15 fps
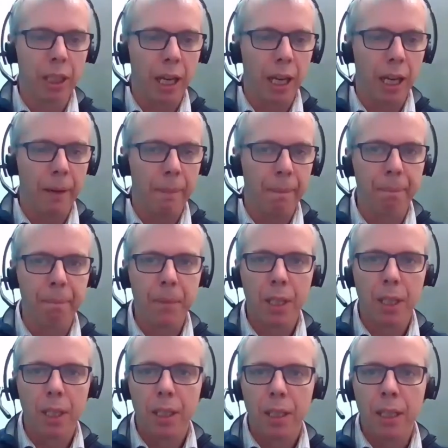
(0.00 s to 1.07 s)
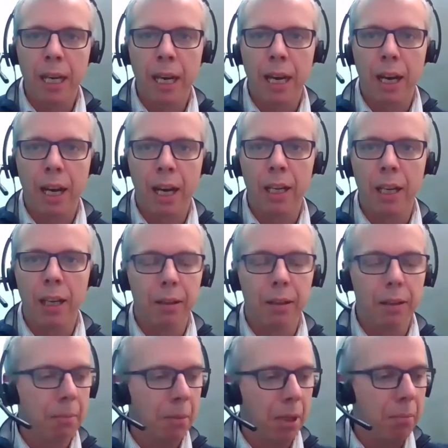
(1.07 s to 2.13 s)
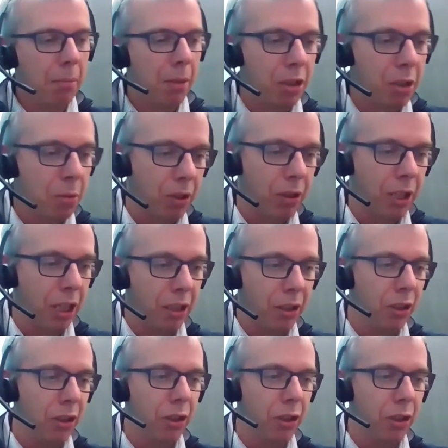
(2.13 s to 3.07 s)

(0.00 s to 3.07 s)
Yeah, and my response, yeah,